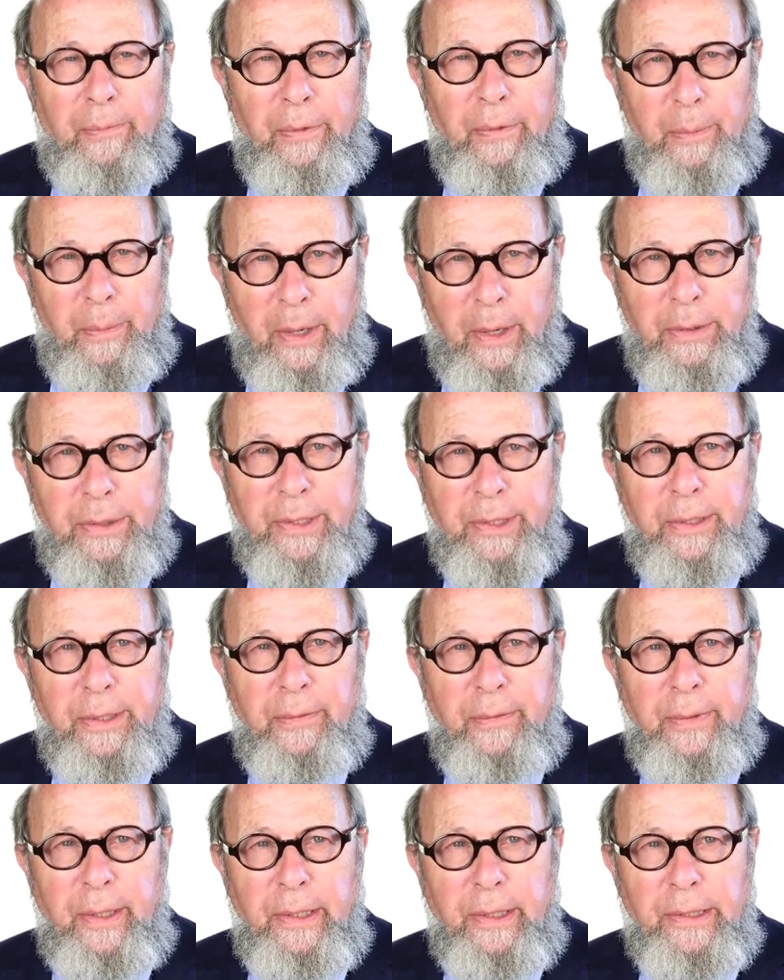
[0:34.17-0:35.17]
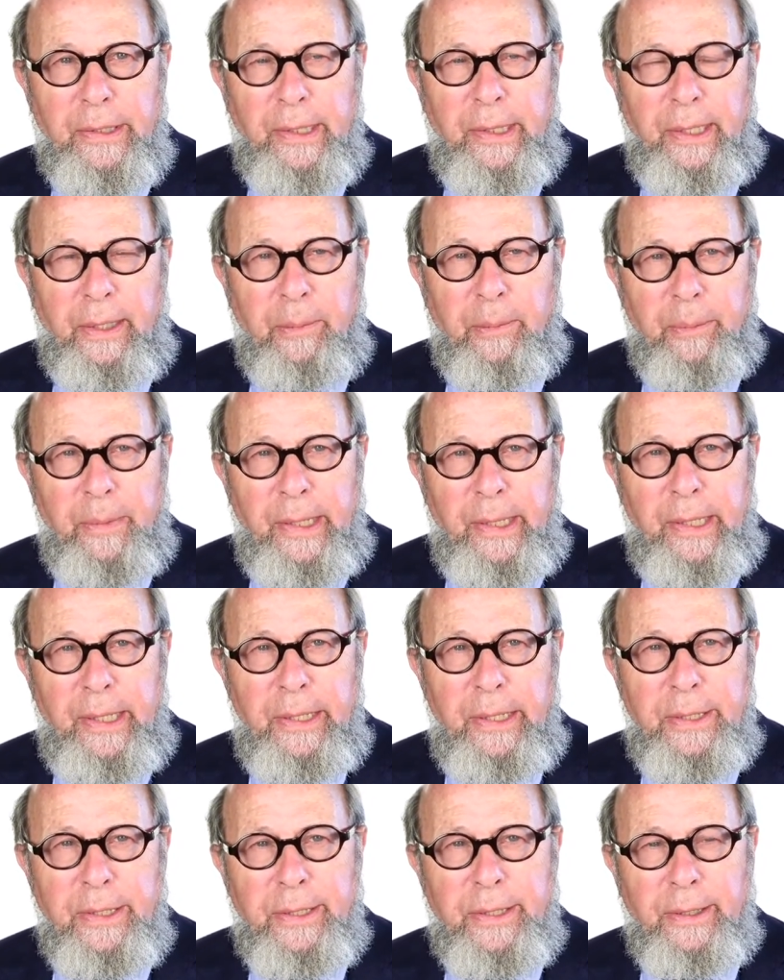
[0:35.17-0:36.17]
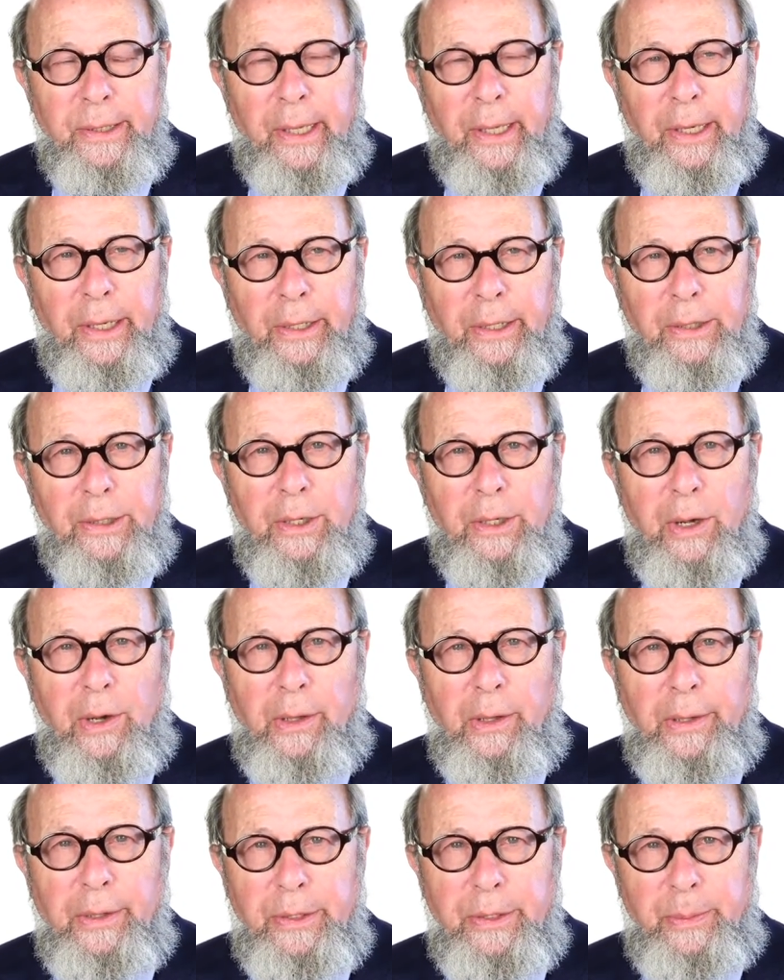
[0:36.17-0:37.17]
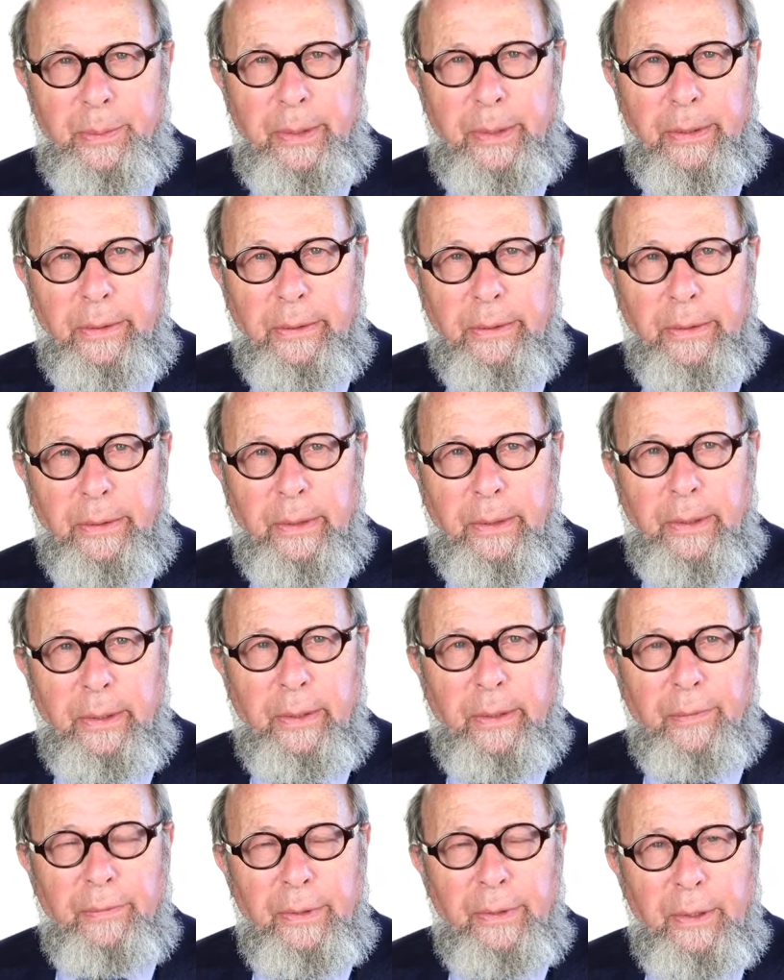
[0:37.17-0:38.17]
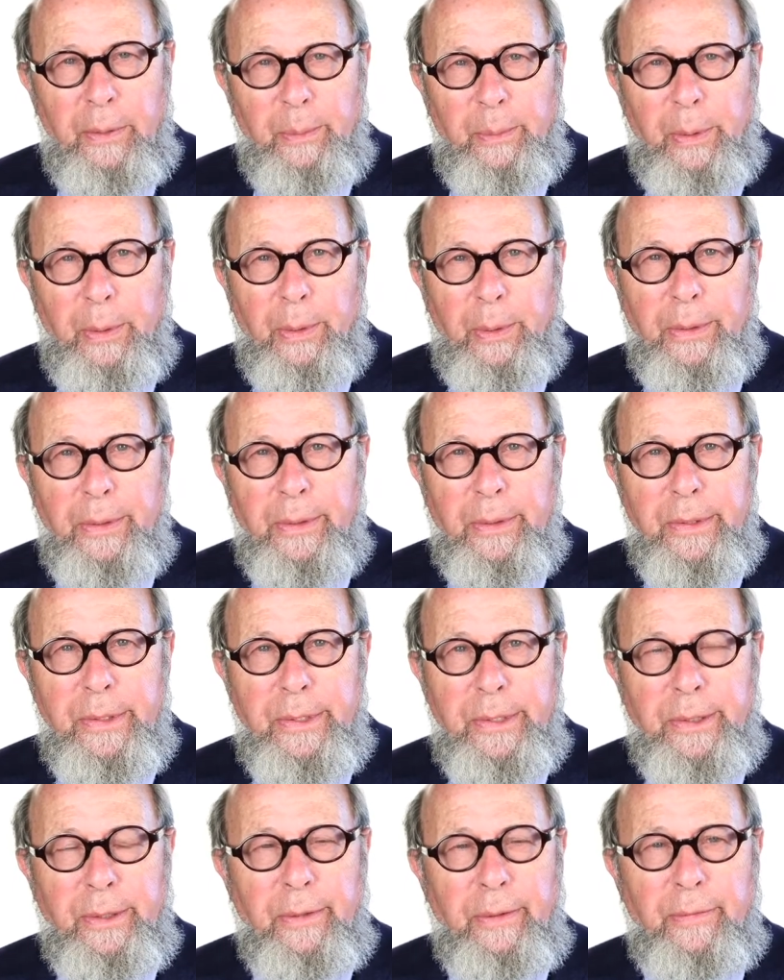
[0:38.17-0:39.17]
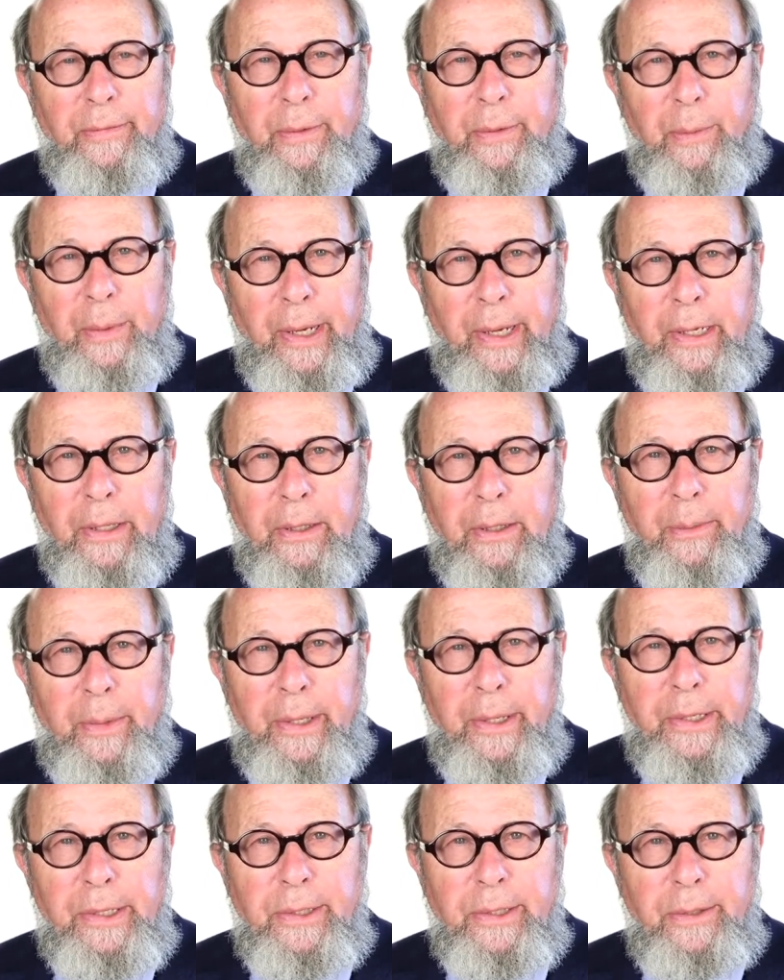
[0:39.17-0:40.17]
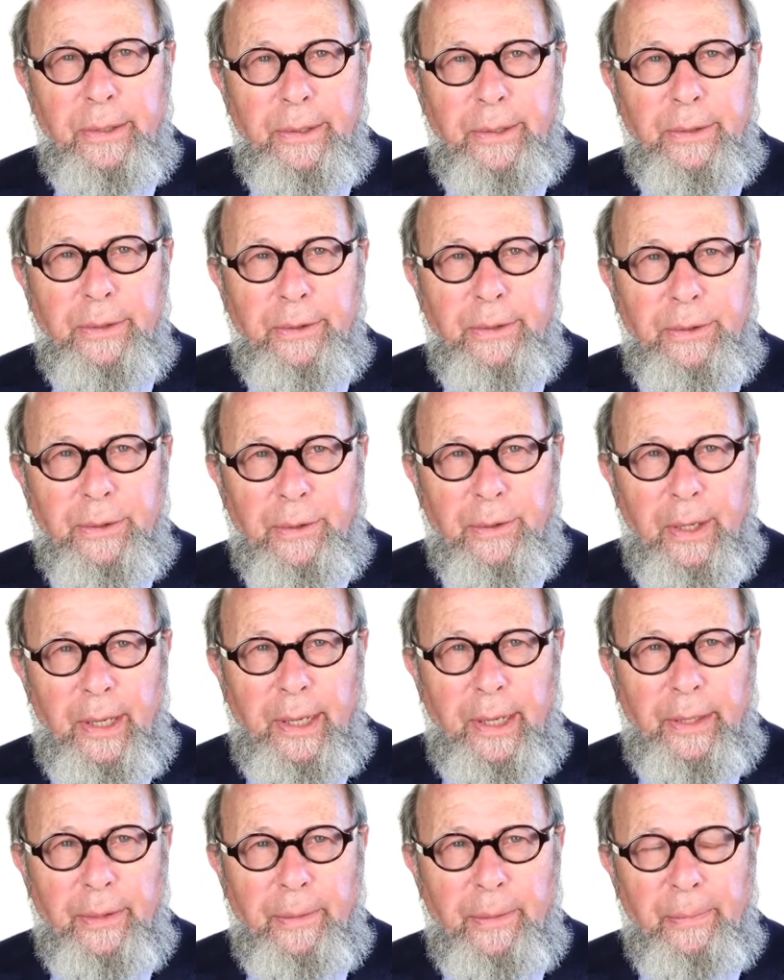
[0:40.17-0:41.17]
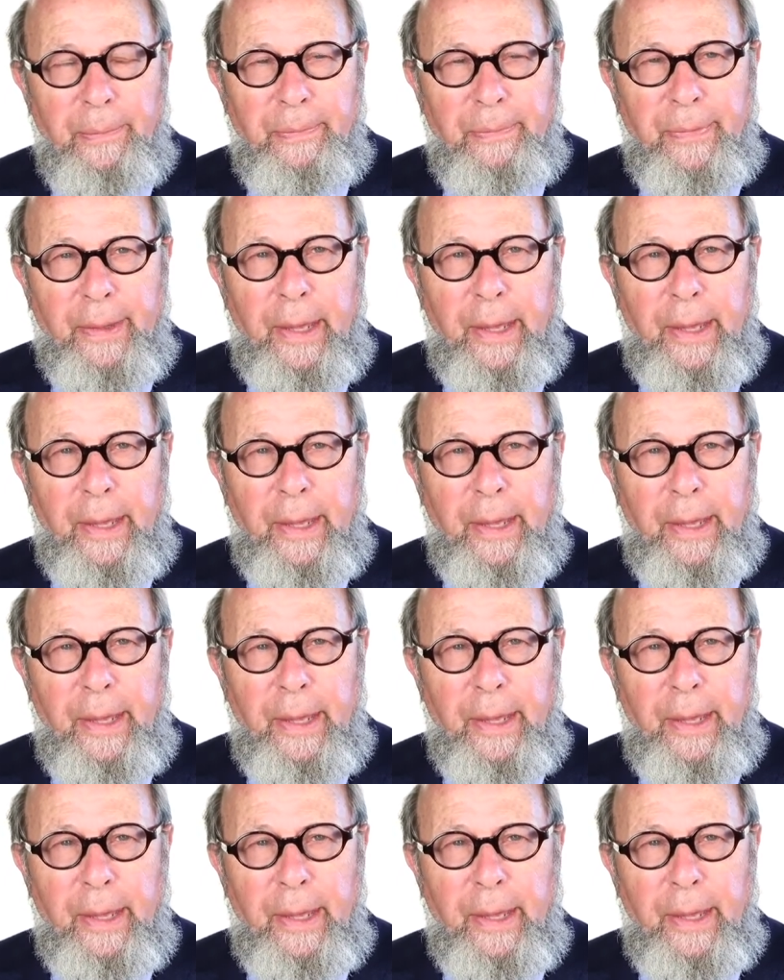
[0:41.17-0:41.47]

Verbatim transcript: For most of us, it means an acknowledgement of the importance of the randomized clinical trial